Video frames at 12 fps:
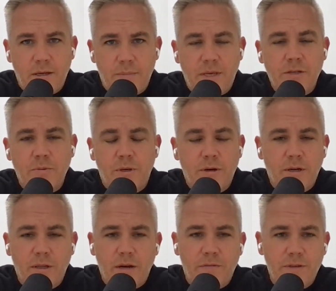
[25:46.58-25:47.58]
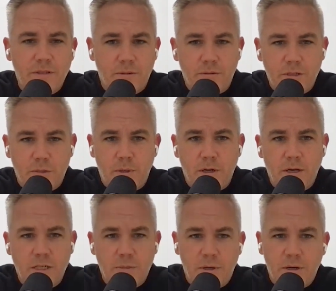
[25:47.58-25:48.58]
because we create a lot of physical
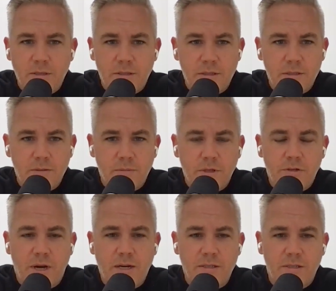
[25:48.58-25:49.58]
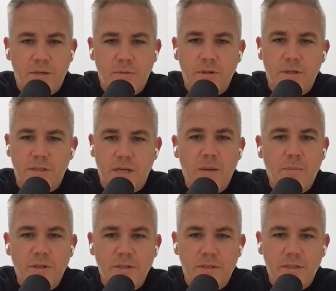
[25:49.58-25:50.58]
experiences, we try to stick with a
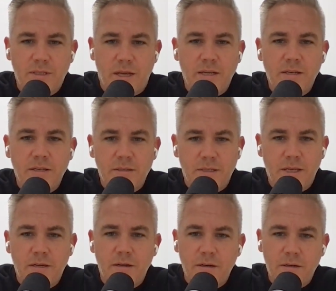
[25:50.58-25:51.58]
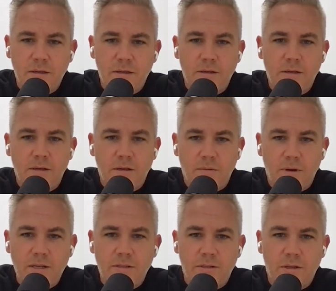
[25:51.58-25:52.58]
timeless design standard,
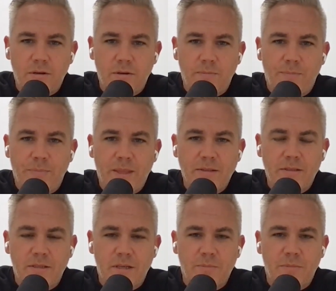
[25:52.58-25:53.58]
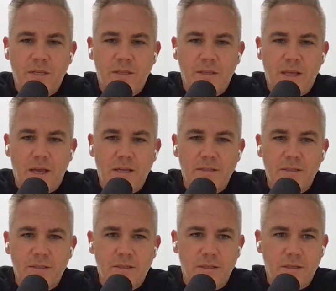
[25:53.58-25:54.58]
right? So it's something
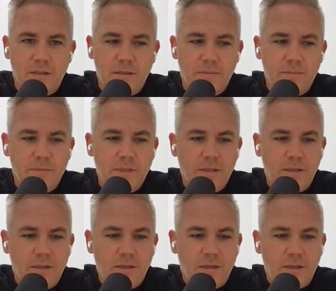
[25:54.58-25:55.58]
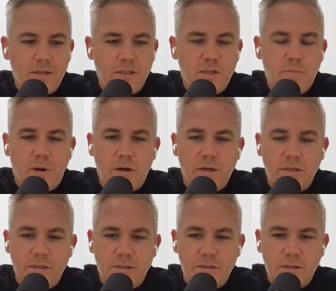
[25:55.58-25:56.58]
that
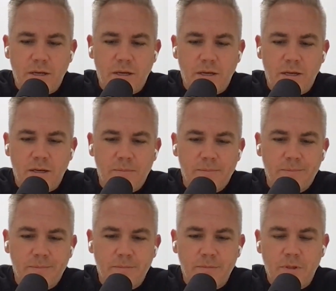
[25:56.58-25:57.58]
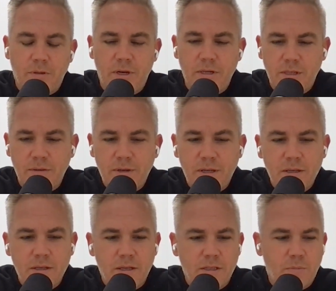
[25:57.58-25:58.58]
sparks creativity,
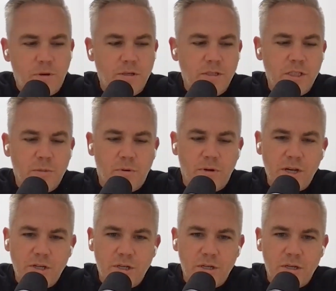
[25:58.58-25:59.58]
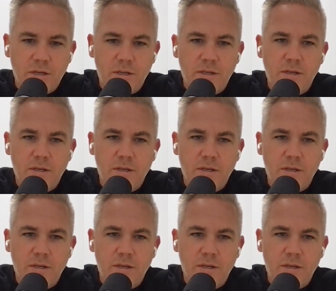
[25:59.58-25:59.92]
it sparks inspiration.